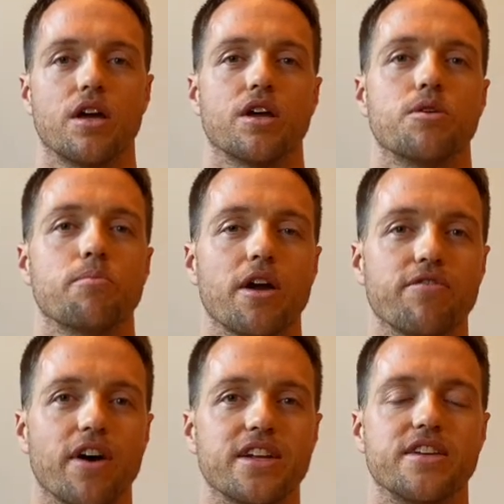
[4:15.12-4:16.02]
You might
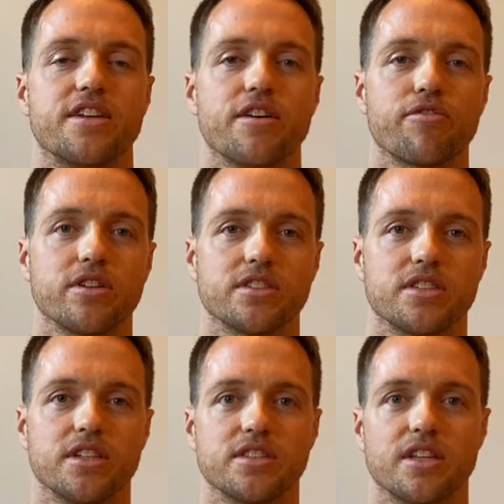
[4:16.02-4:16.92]
find
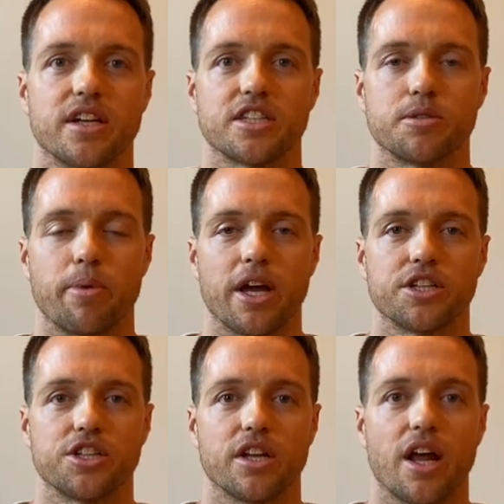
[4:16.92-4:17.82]
differences in
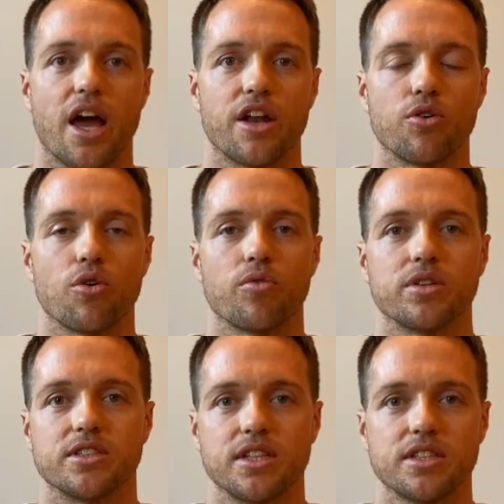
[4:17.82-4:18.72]
expansion and/or
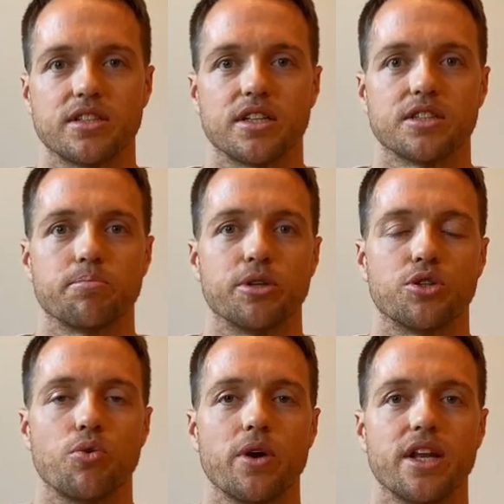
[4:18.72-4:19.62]
resistance
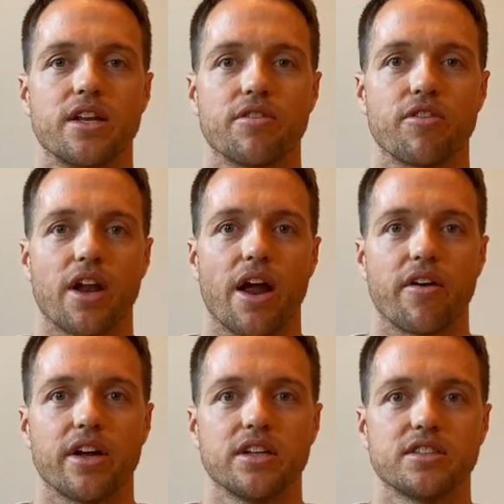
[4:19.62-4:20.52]
between different
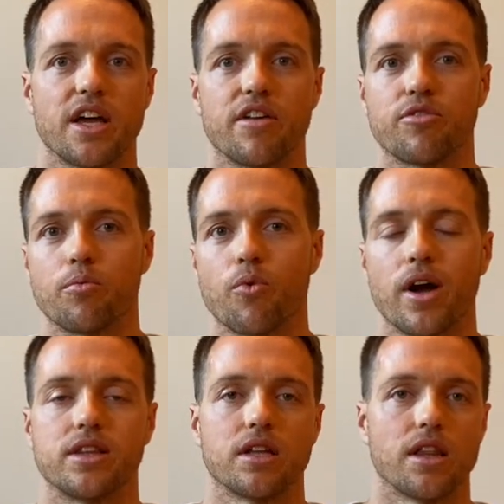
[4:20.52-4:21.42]
areas and from
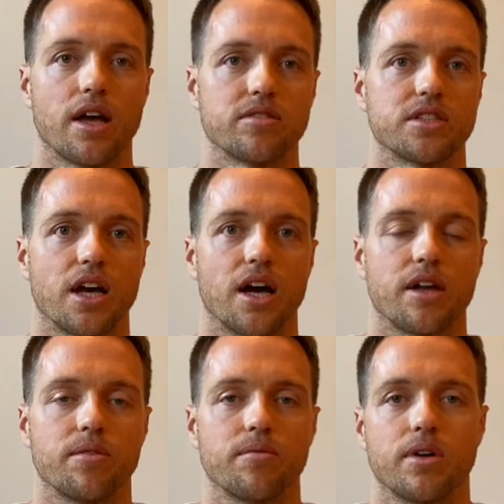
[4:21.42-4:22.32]
right to left side.
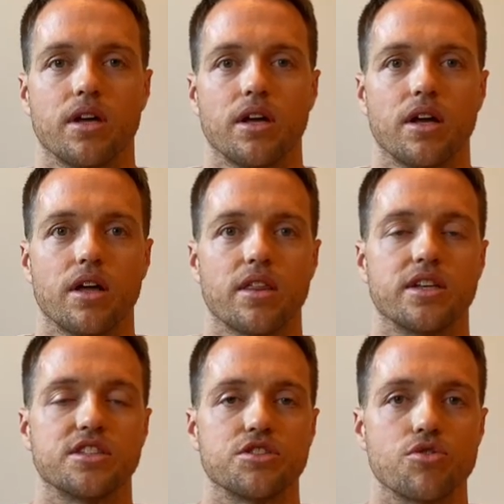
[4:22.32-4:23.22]

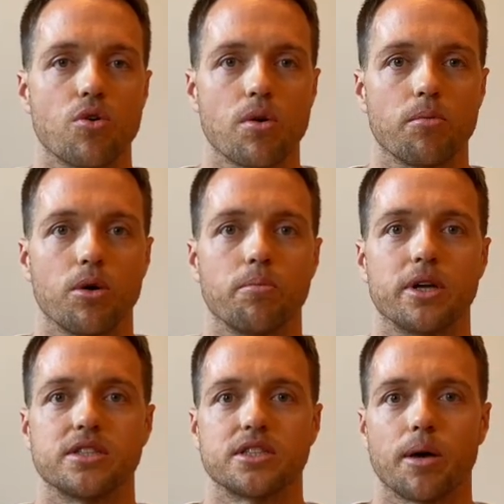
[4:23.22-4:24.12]
This is normal, but
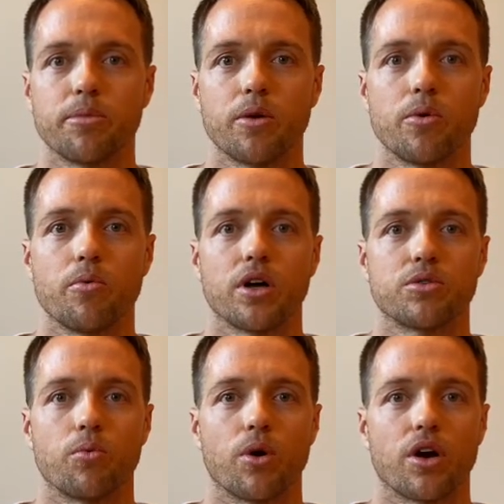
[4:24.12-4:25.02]
it's something we want to
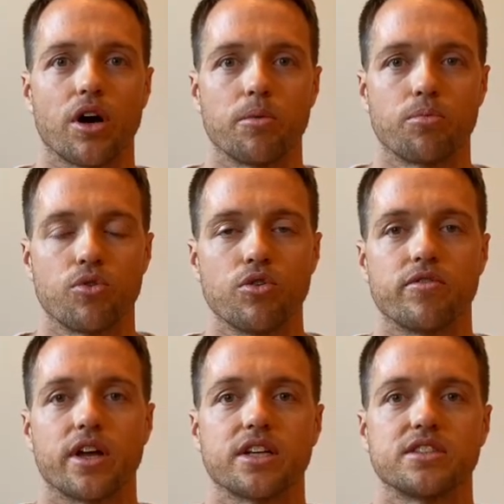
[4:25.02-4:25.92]
work on
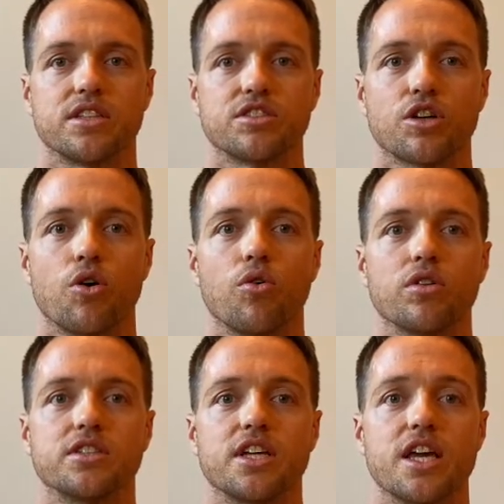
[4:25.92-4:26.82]
improving since the goal
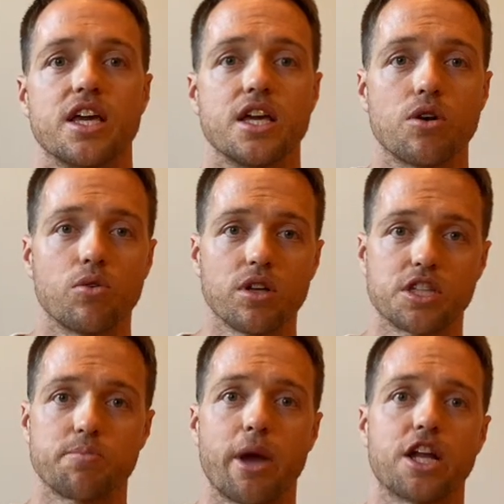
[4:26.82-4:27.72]
is equal
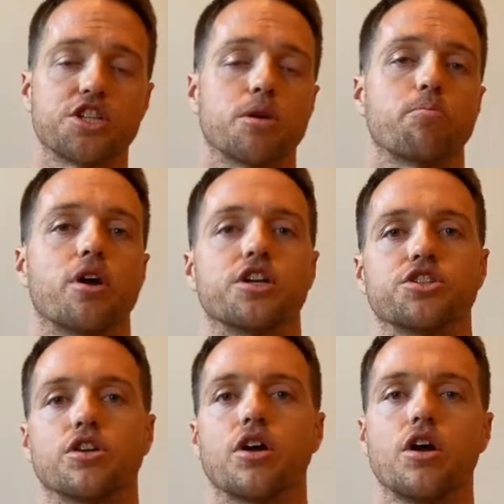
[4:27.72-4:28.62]
expansion and
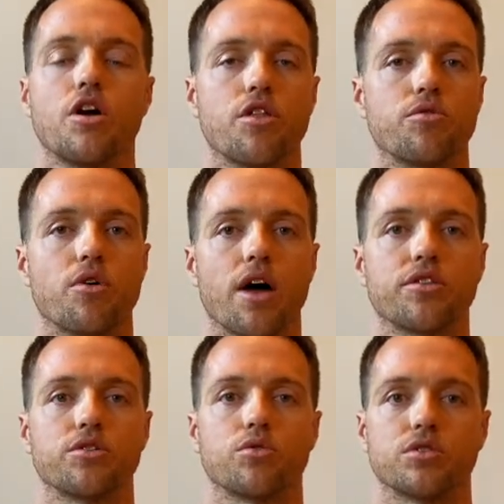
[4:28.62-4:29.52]
pressure throughout the
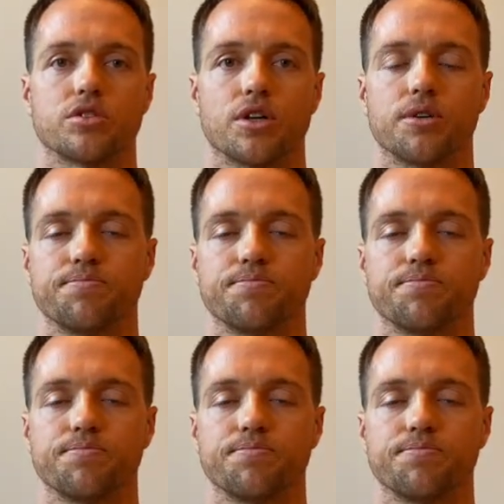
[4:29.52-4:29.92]
torso.